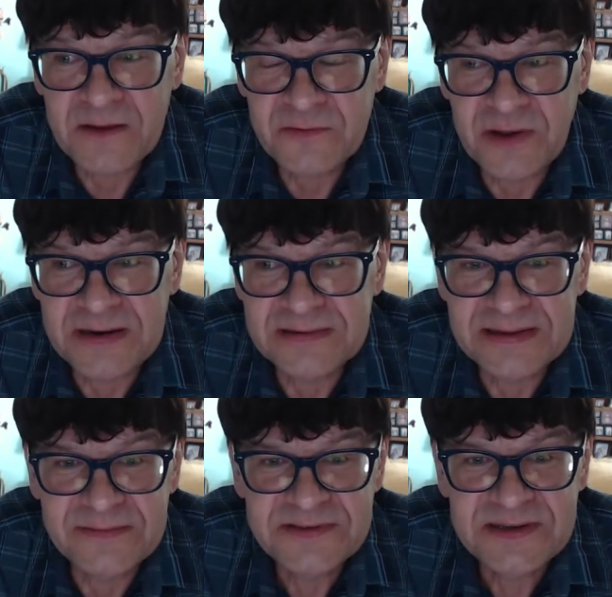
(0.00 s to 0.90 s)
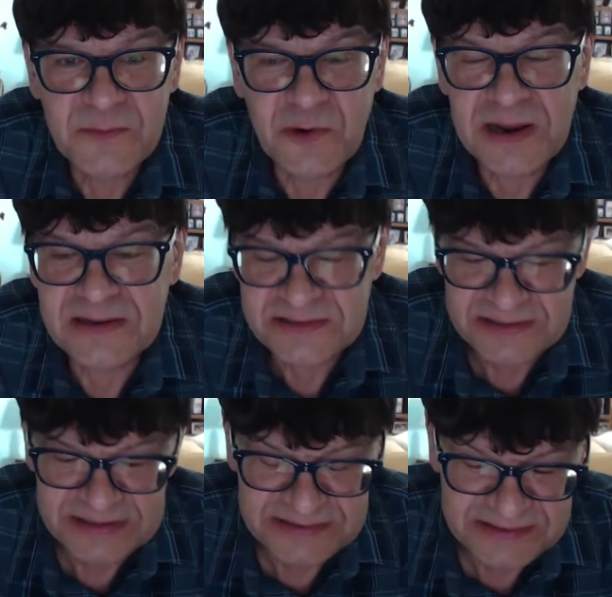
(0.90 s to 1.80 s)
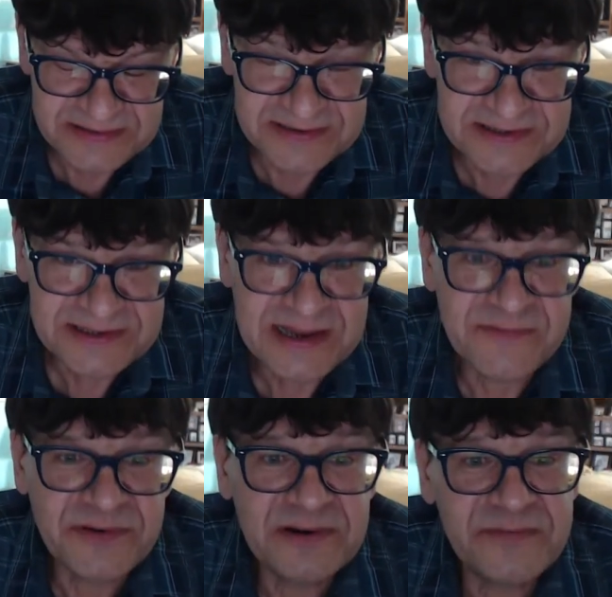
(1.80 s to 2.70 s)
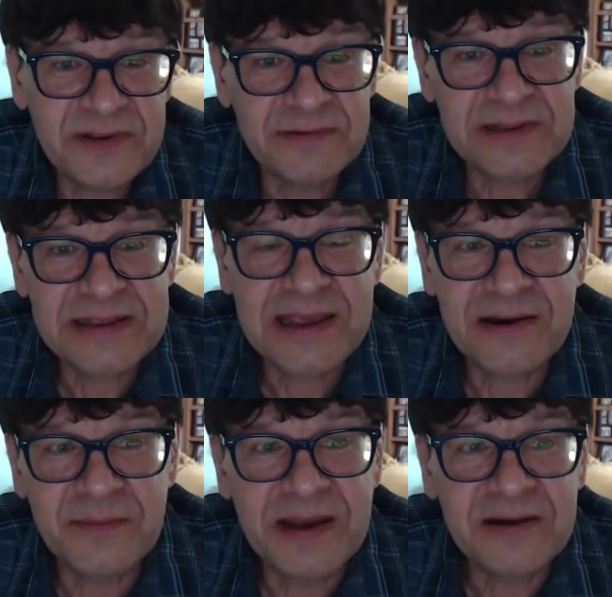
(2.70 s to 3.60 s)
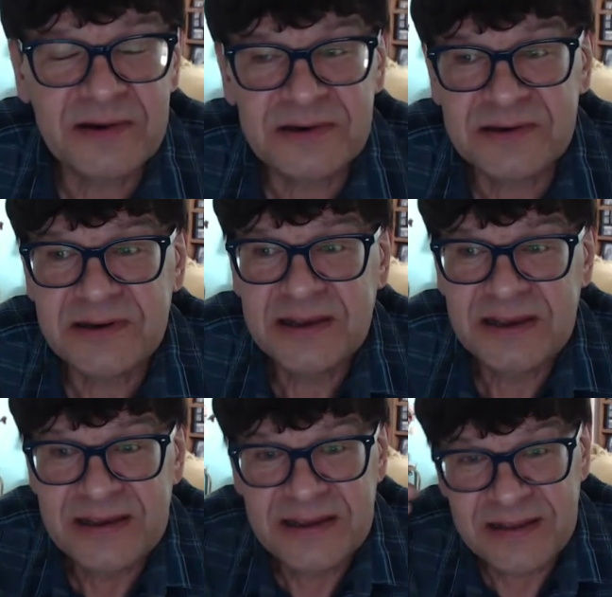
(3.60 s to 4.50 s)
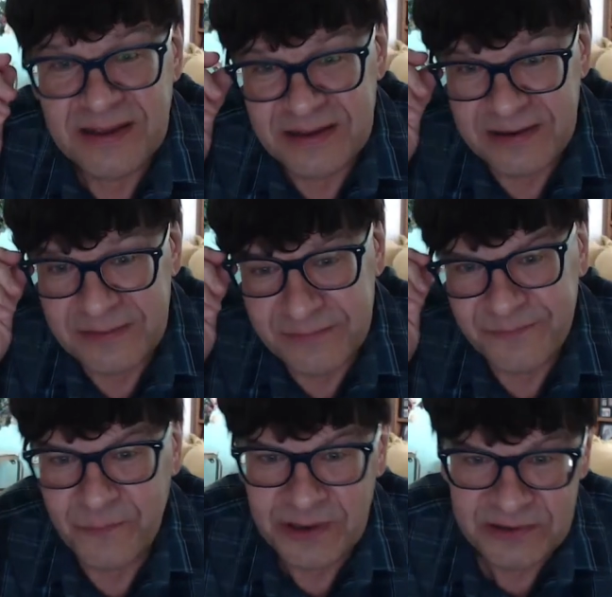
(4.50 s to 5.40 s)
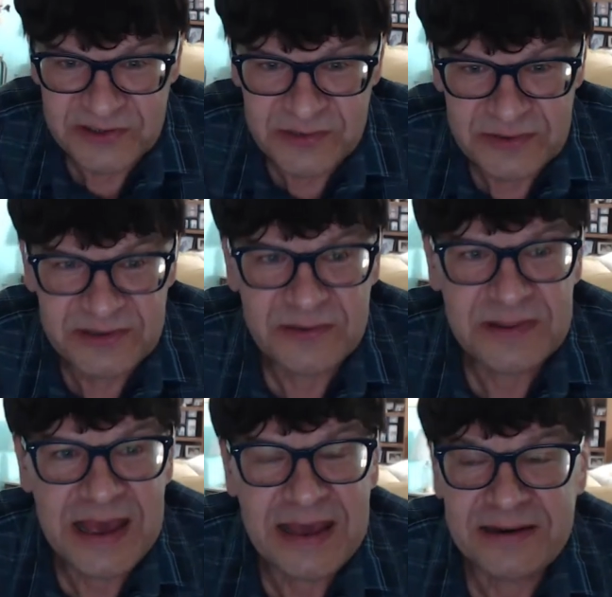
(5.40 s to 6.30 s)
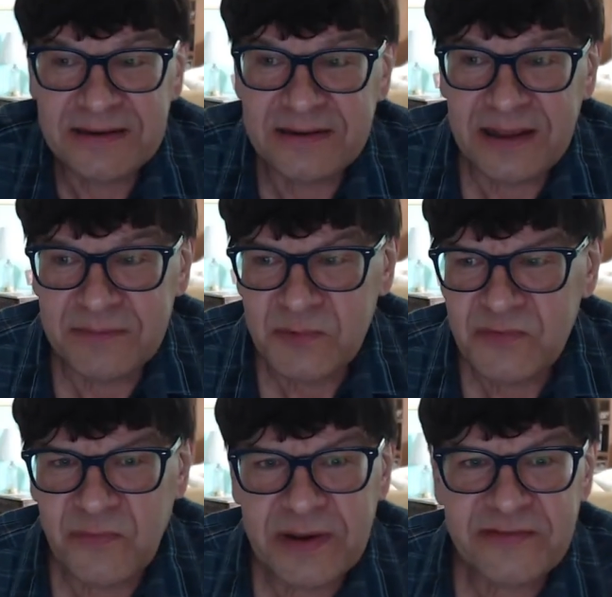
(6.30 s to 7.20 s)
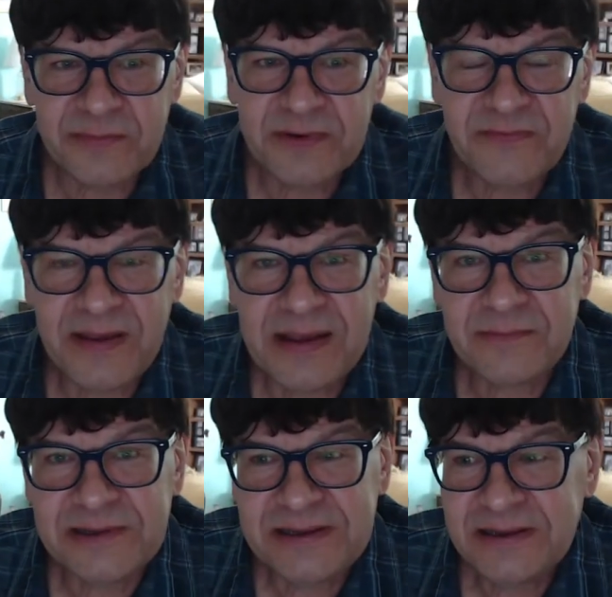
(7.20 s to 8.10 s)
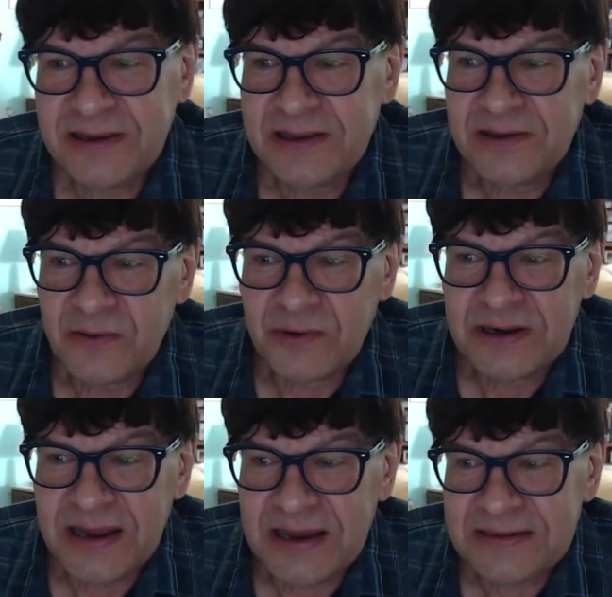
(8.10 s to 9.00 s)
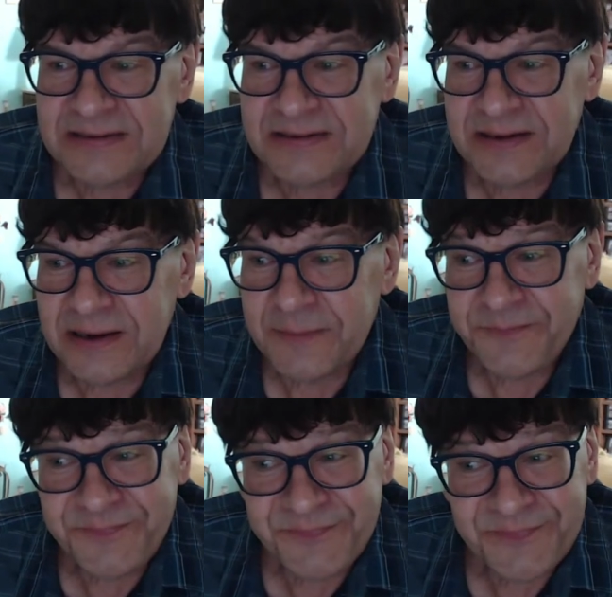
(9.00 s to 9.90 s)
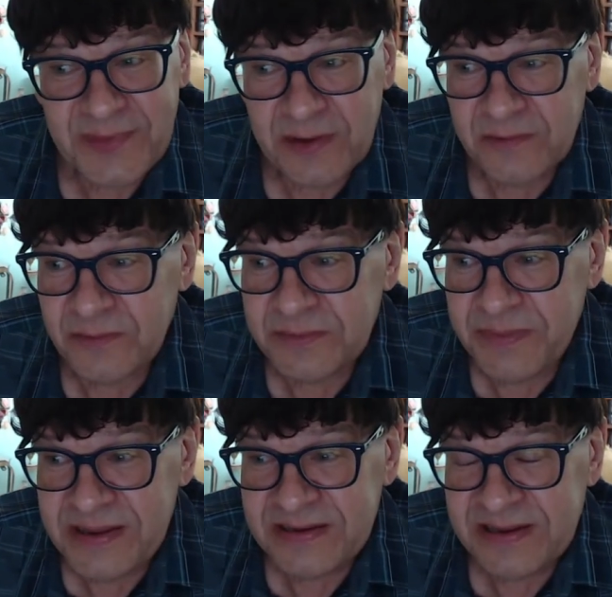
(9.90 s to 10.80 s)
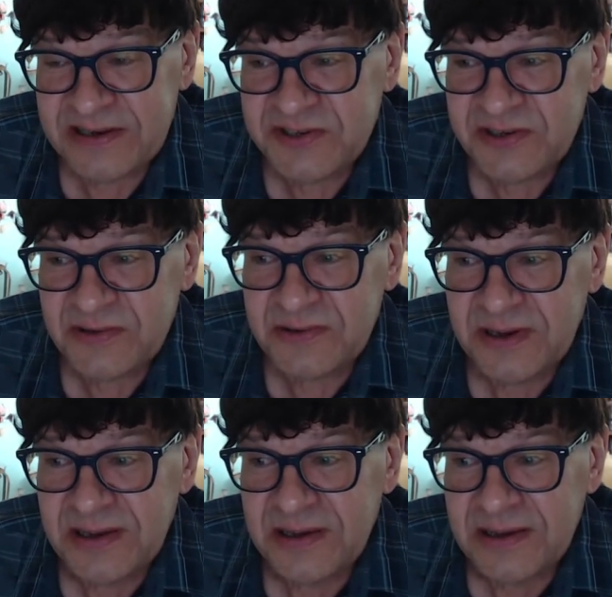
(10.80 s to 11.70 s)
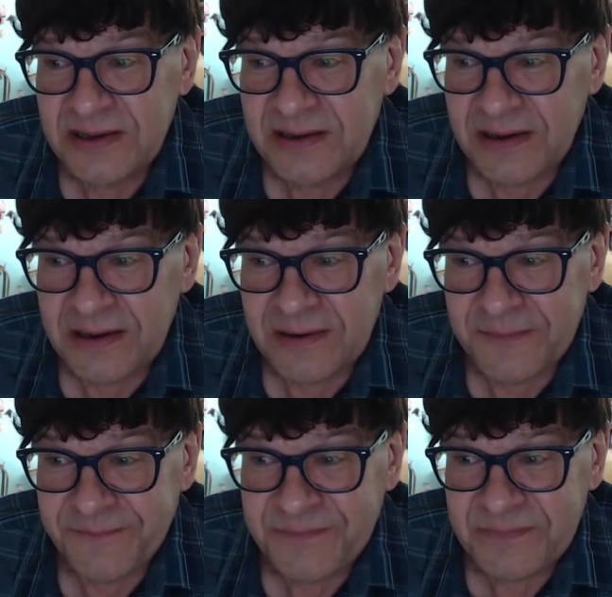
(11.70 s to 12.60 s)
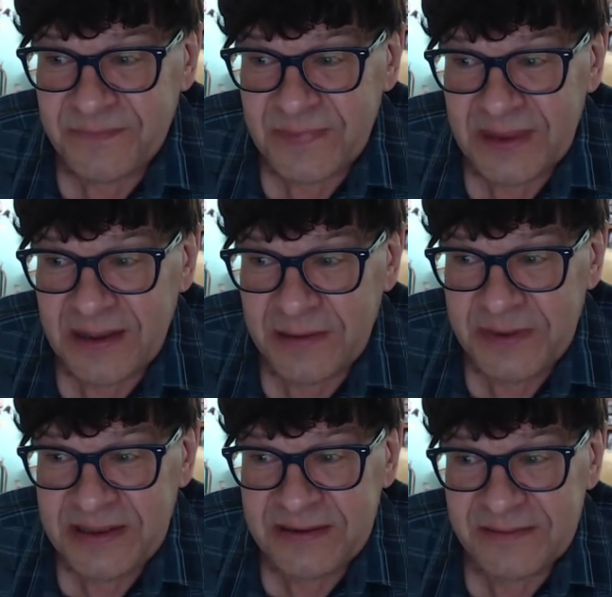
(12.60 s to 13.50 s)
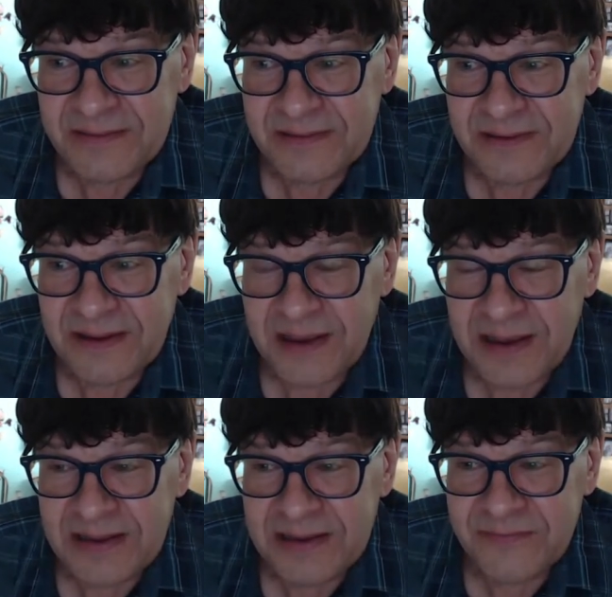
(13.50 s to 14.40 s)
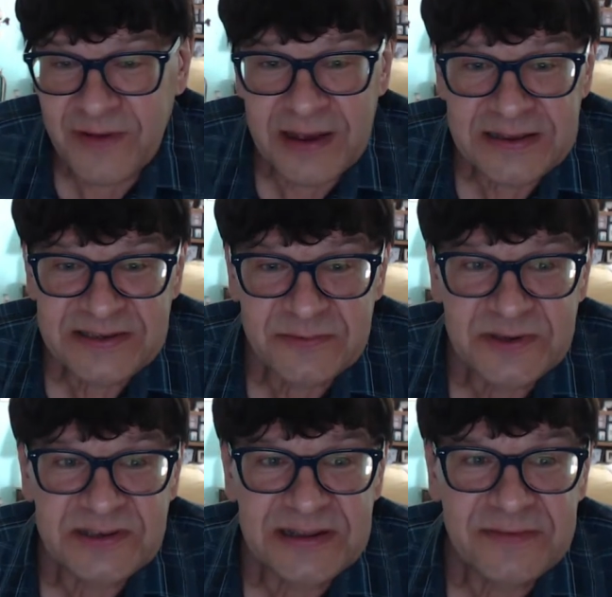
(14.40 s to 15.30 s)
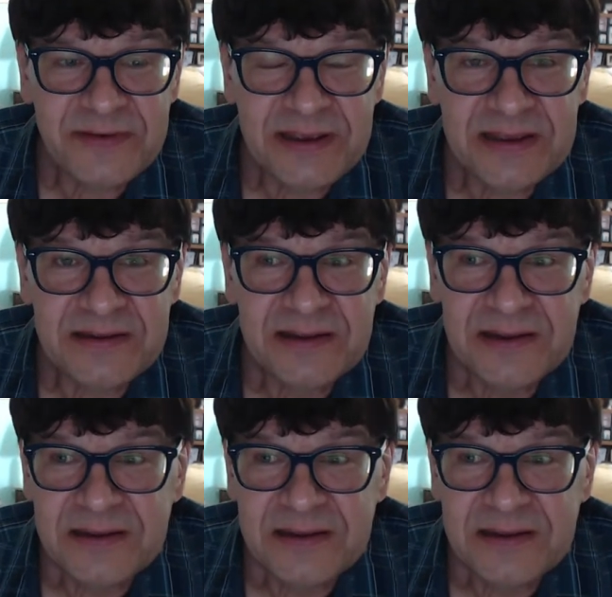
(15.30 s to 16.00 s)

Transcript: try to live somewhere else that's that's safer if you really care about her, uh, whether she would do that and, and move away from her family or not um, would be an issue. Um, I mean, I, if Isa was living in,